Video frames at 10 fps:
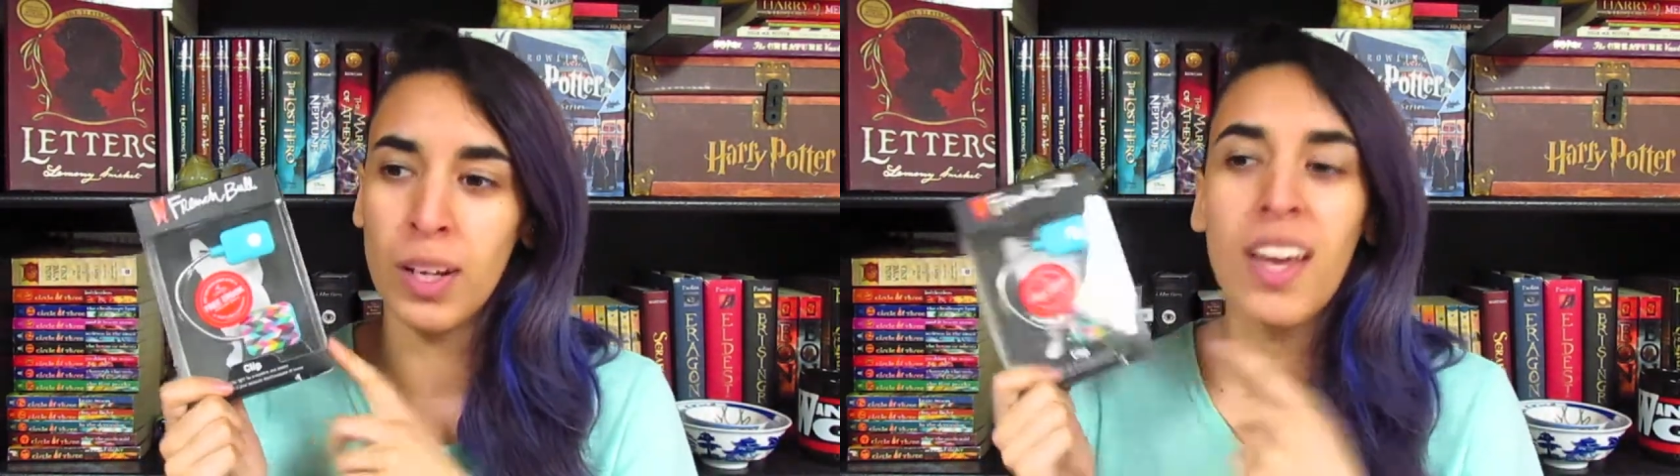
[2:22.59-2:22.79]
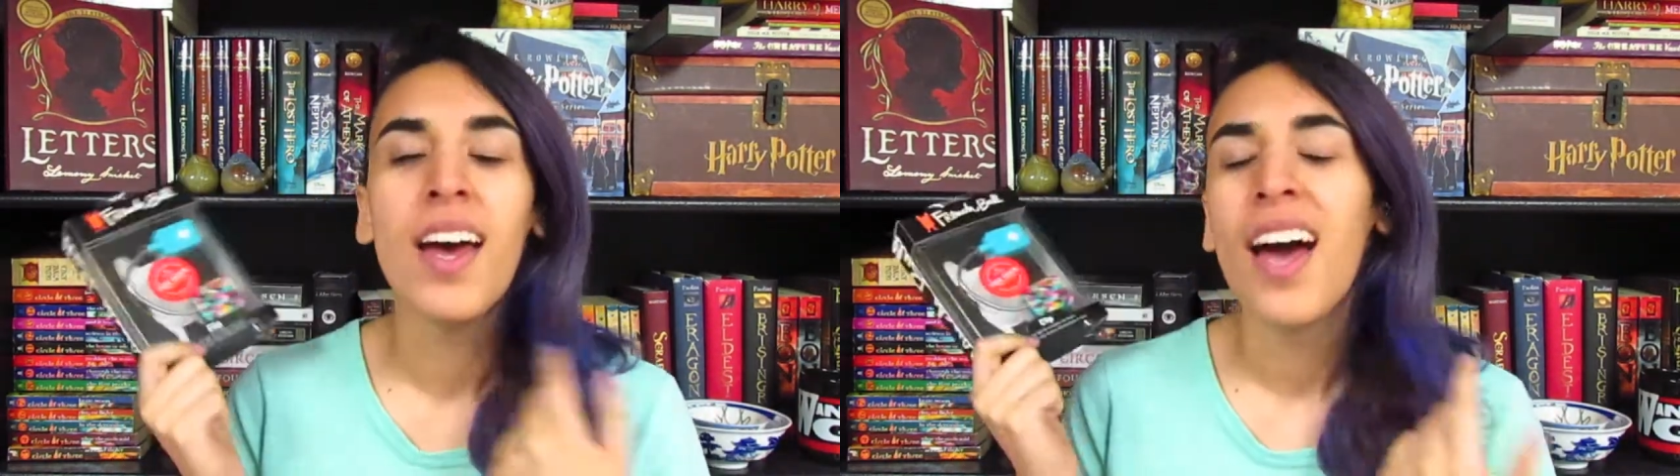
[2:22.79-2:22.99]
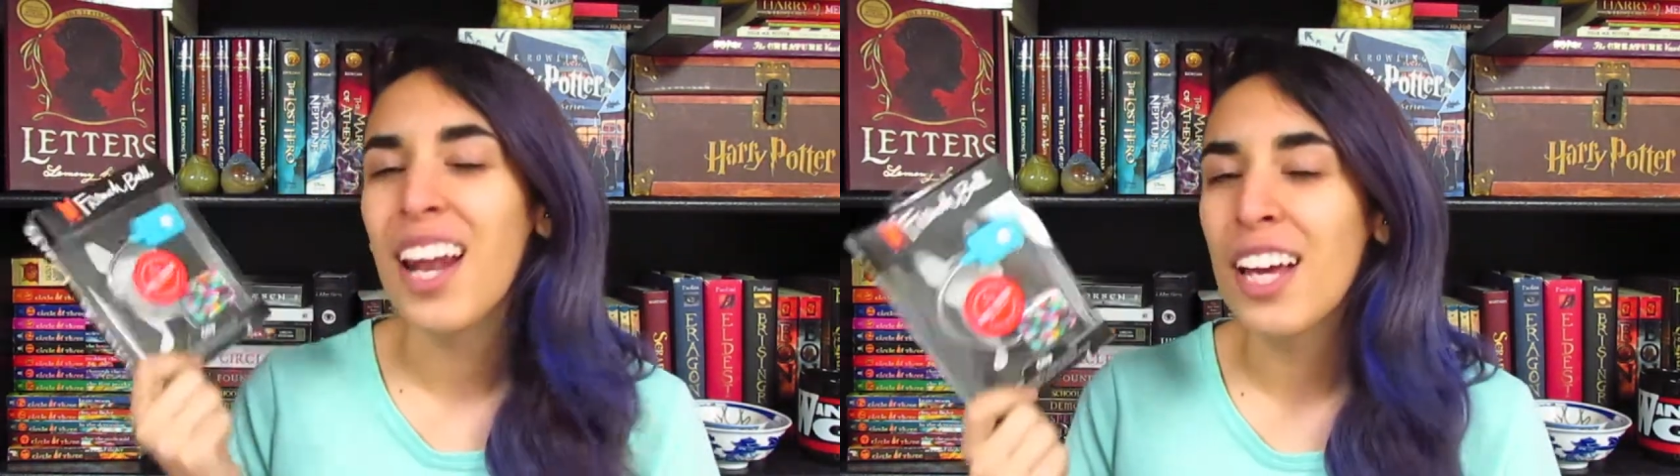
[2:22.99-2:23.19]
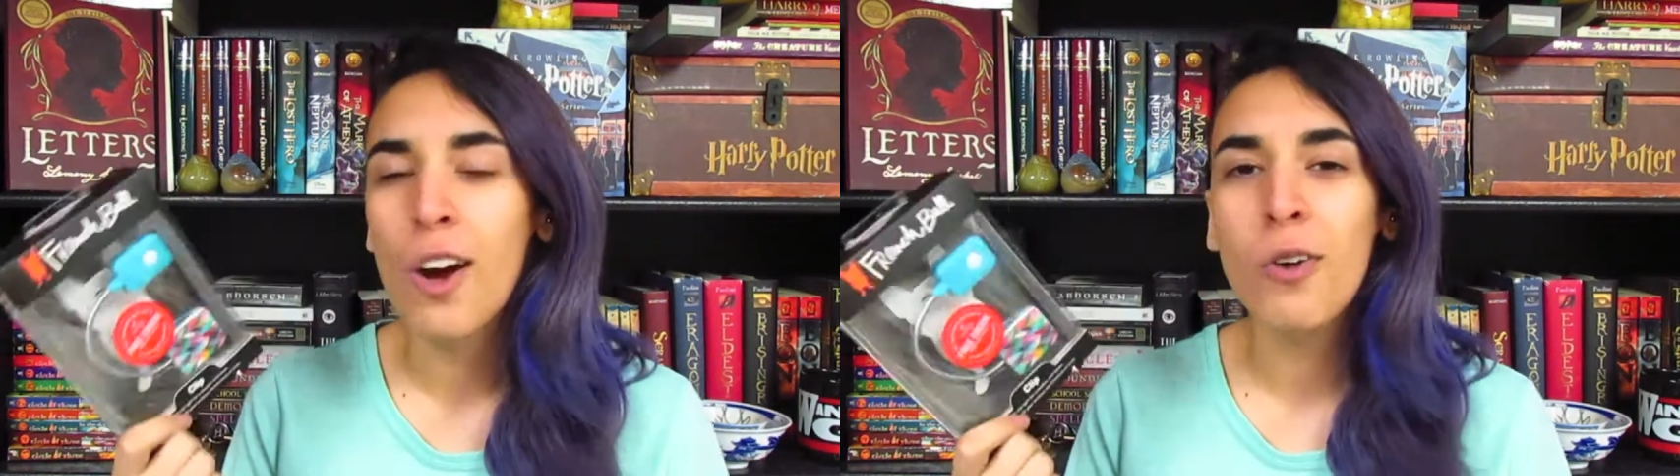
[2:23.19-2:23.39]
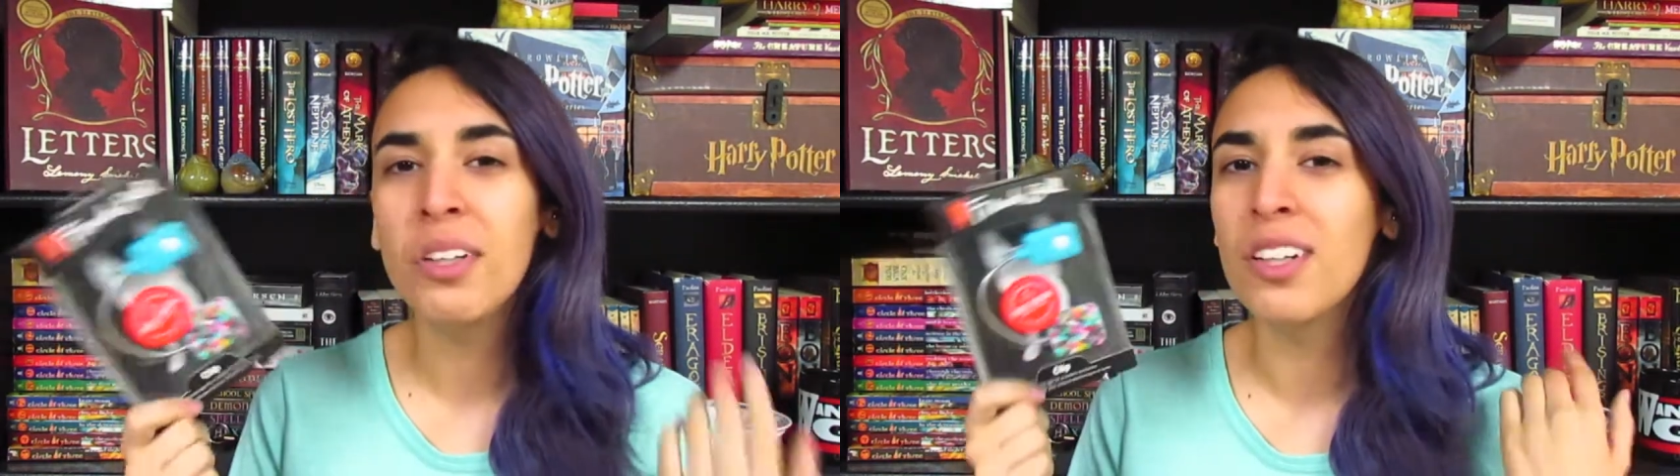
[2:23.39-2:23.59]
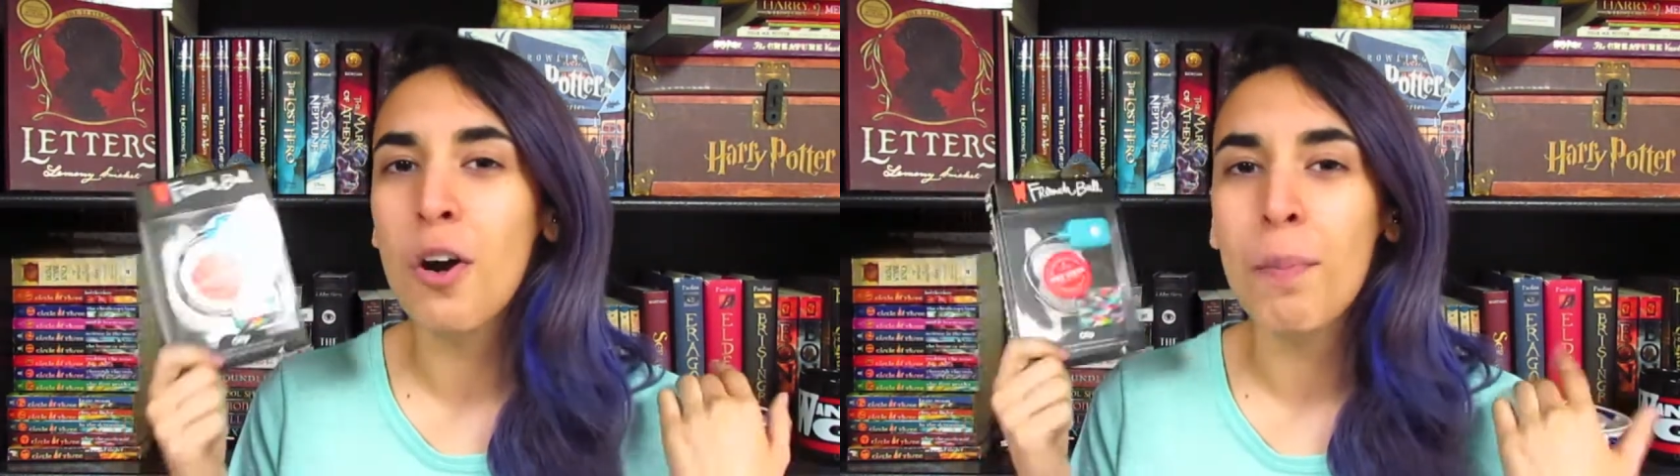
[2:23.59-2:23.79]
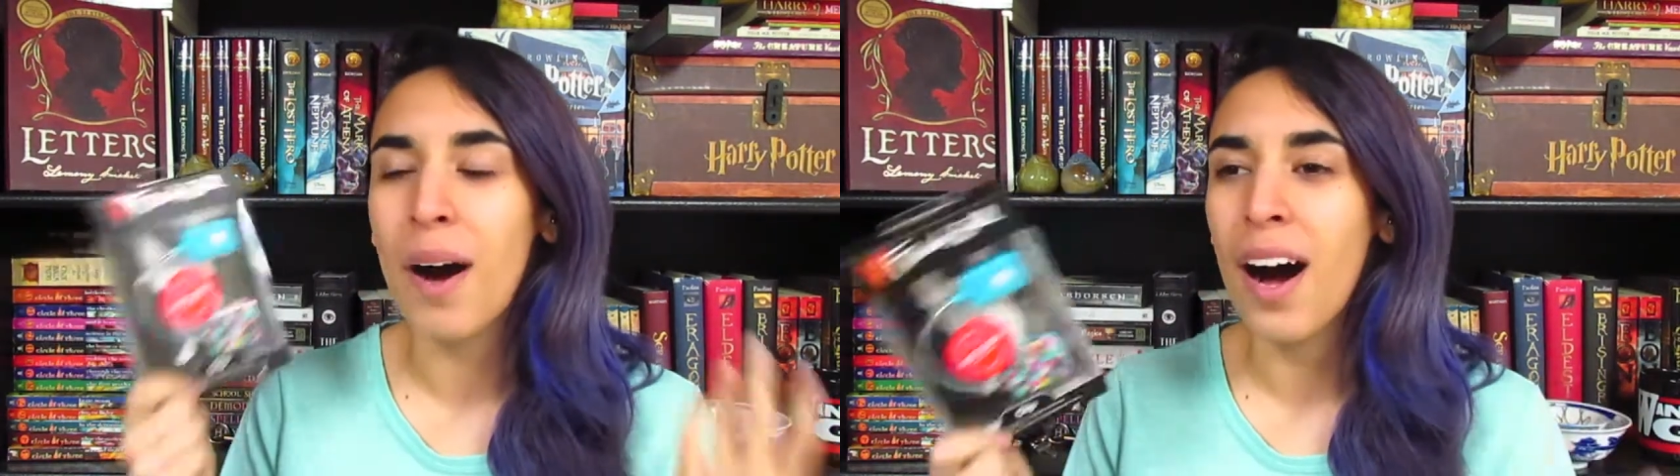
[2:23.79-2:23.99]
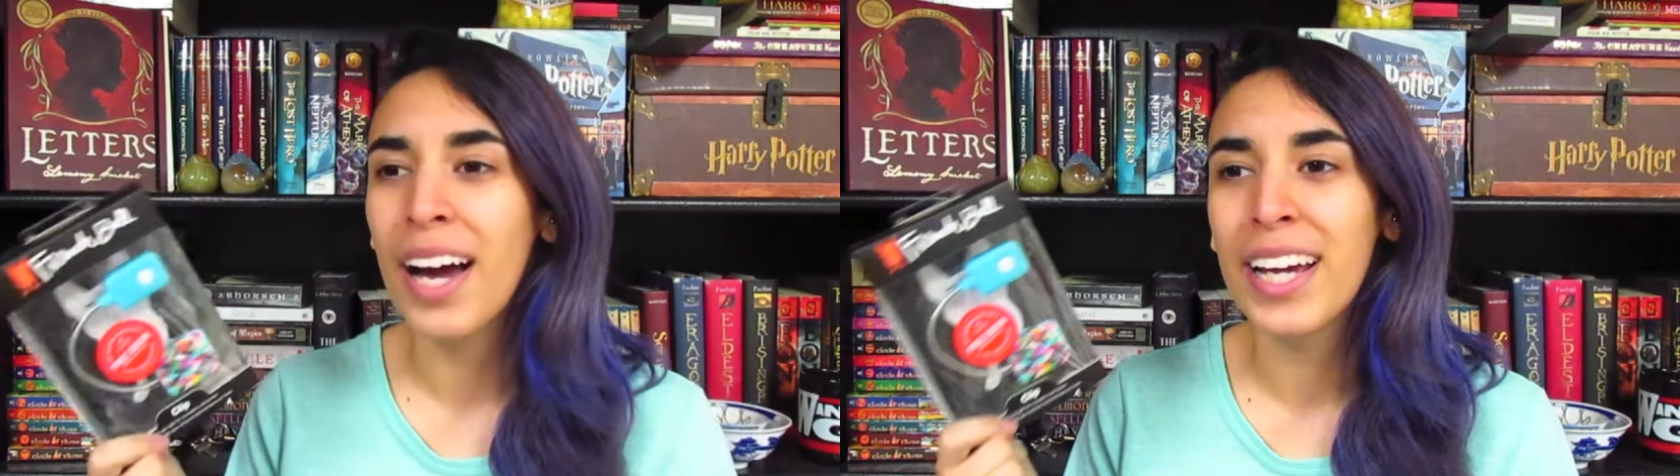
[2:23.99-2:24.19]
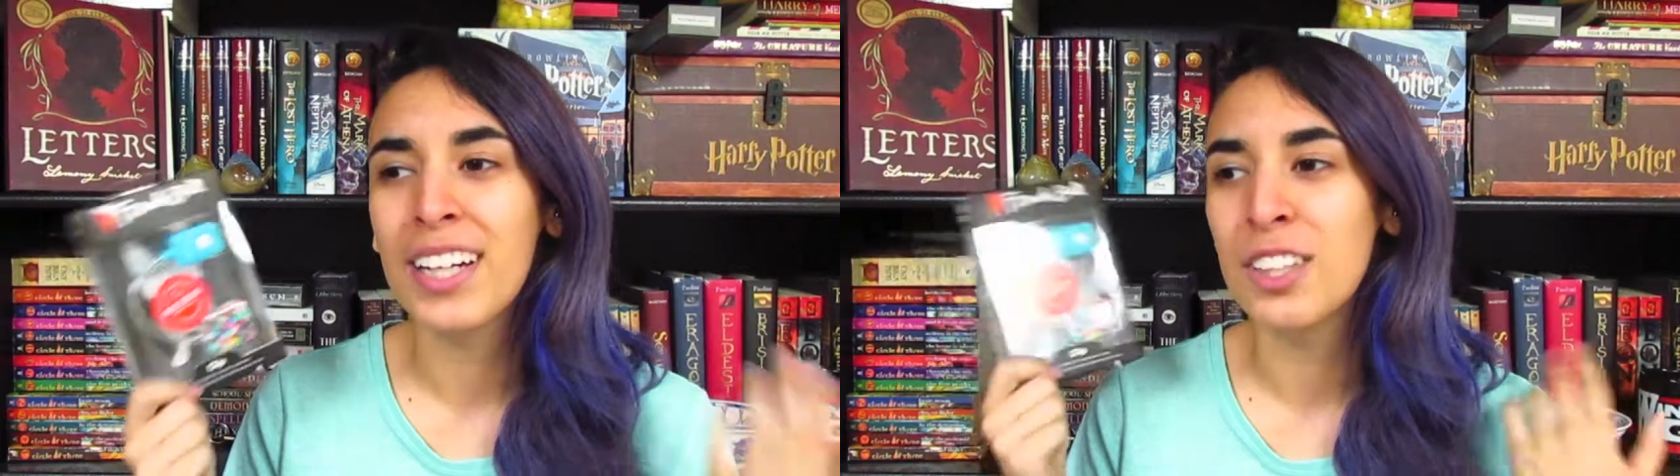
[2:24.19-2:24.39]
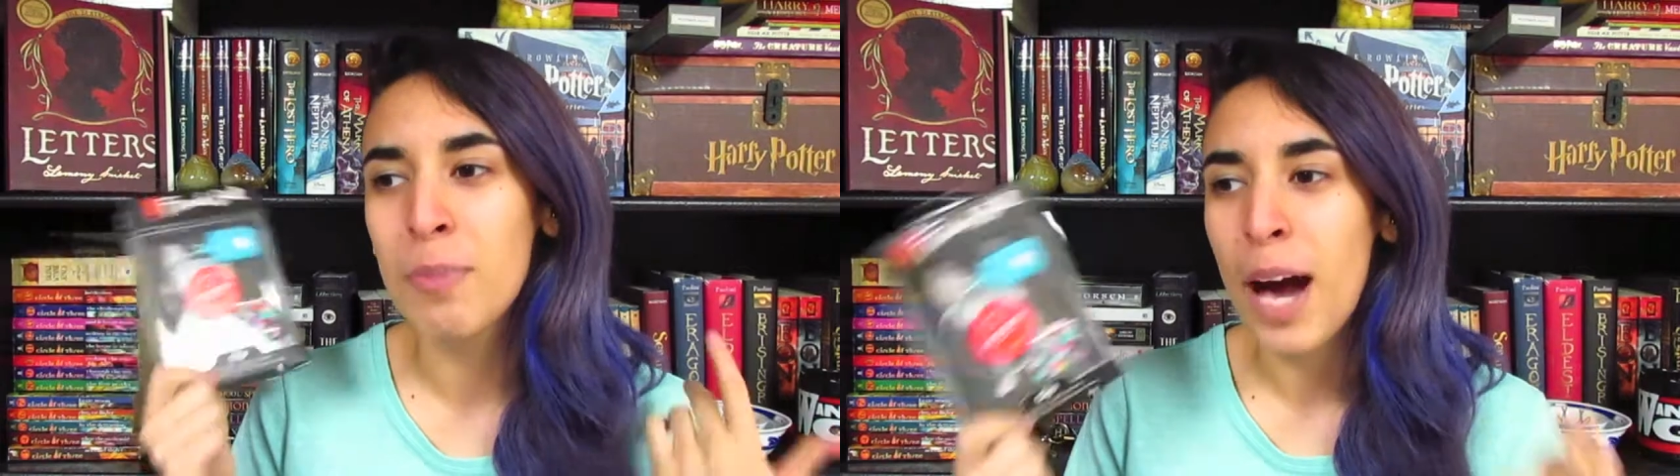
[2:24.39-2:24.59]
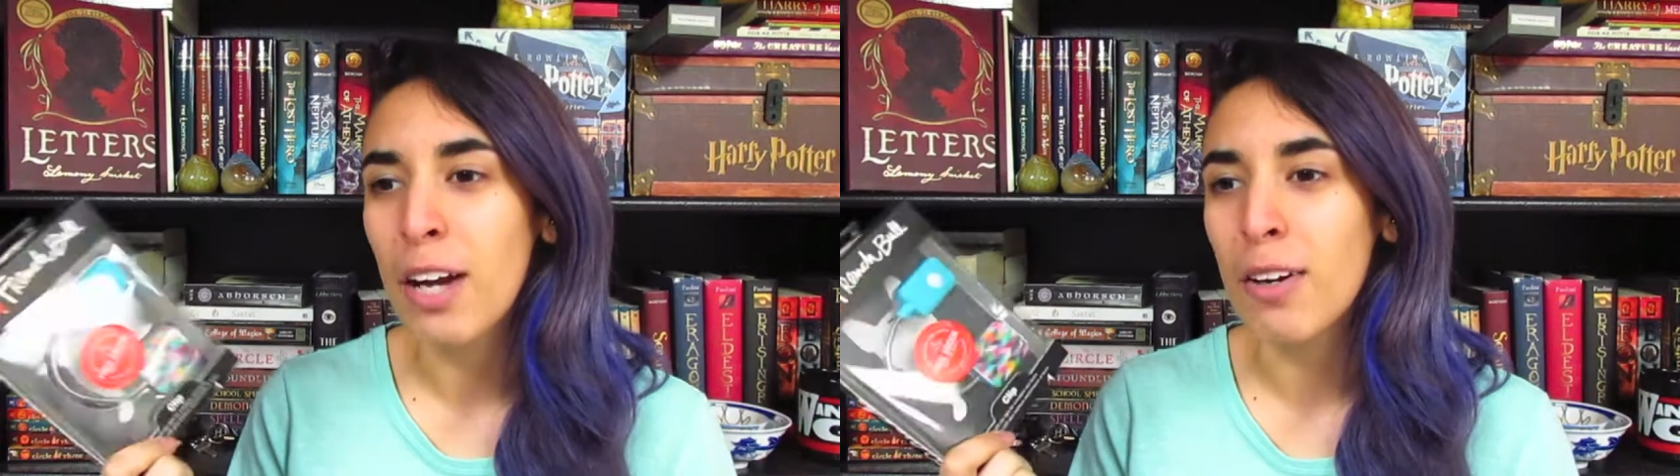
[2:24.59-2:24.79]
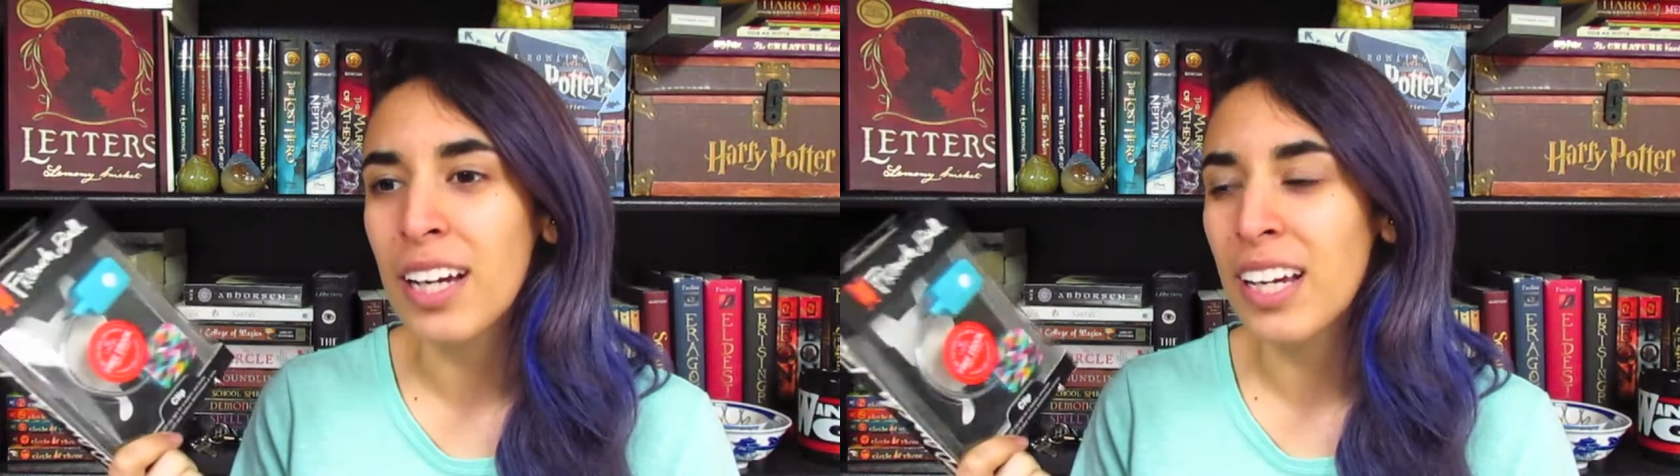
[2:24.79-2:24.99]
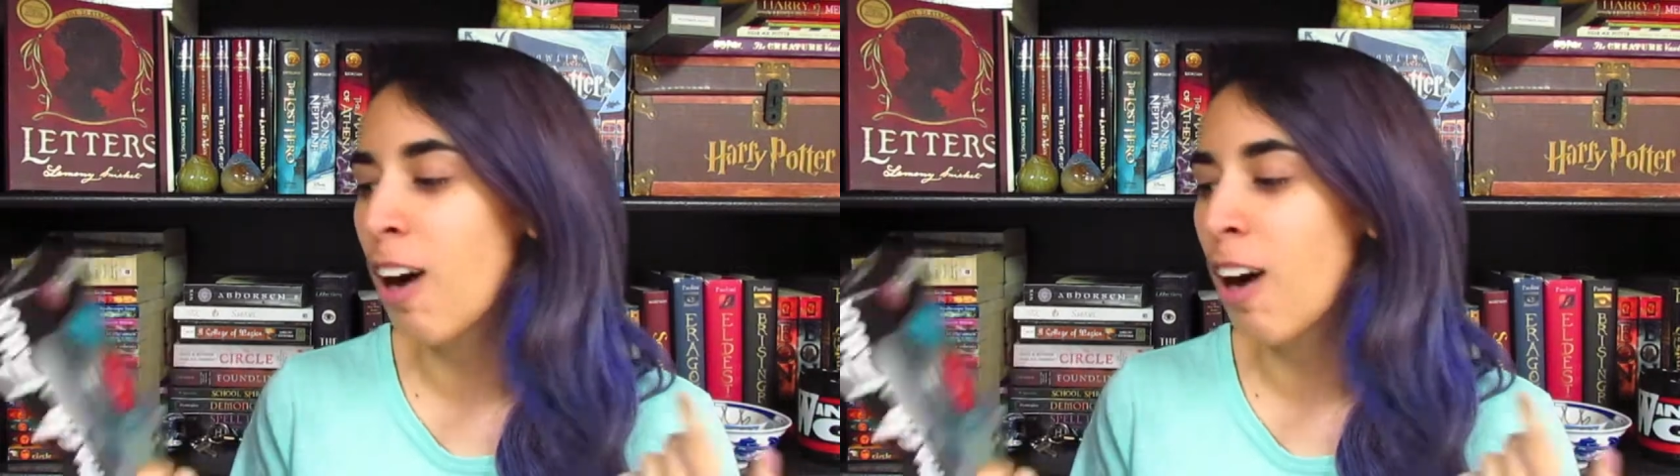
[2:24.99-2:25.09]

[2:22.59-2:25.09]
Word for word: And I know you can go buy a new battery,